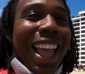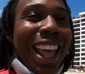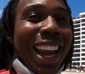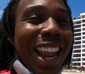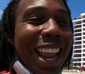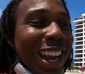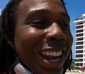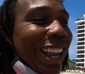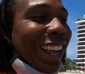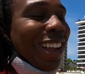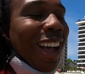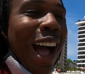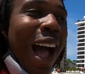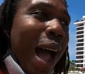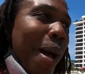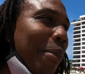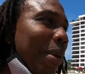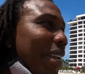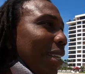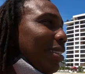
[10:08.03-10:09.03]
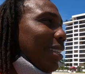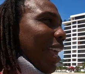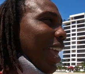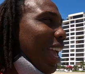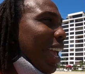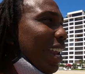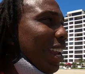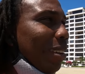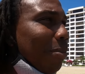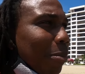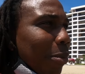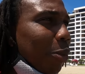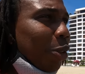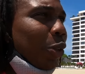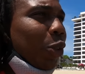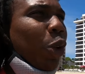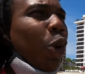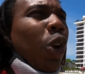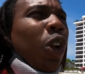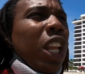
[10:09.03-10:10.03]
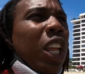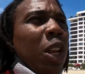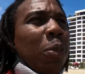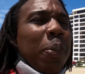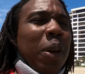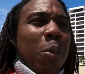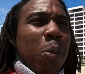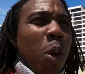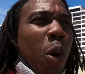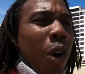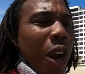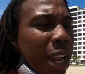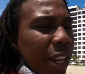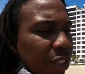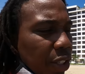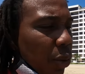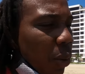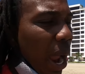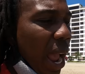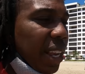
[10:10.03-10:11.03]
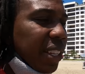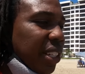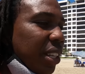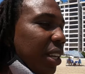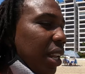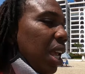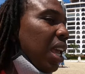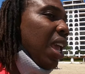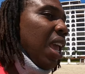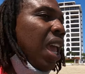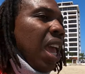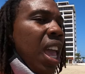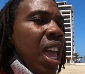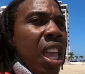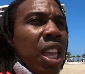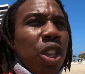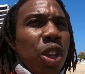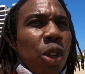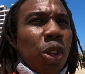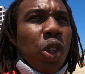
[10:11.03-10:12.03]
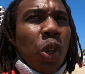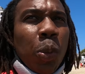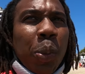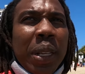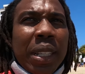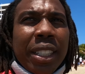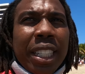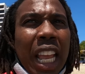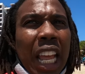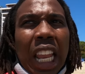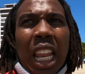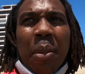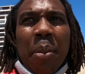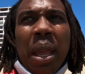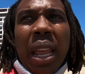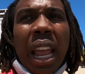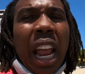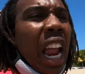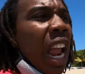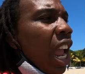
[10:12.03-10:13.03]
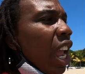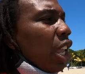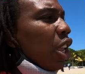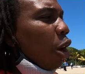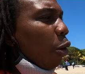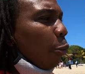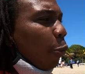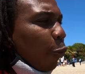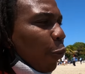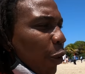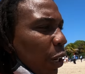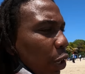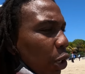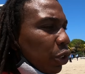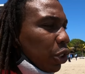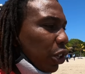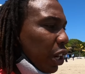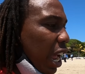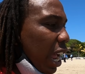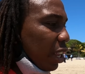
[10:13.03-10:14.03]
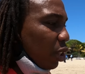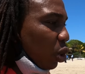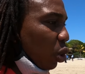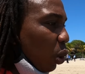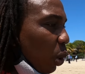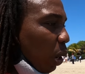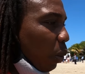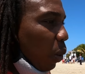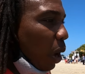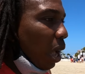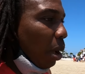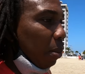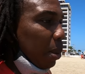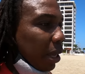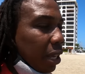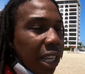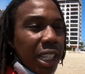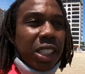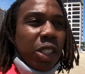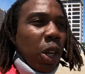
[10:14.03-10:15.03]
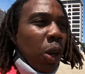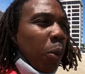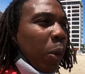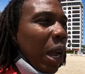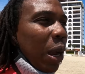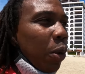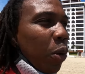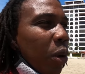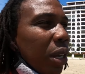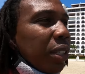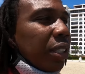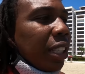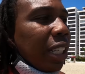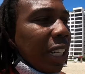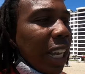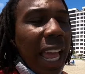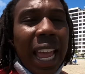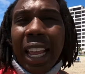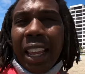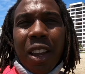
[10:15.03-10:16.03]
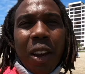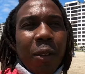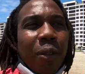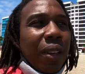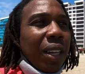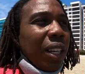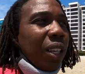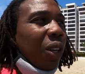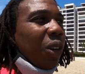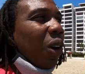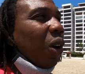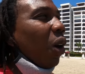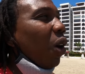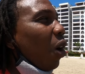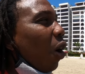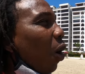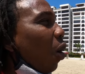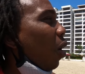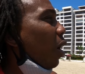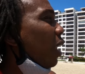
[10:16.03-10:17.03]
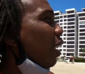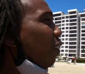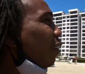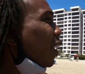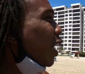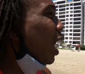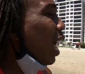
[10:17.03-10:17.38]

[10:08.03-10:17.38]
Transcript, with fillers: get in the comments and do a little bit more interaction. YouTube is telling me your videos are not doing well because nobody wants to like your video or leave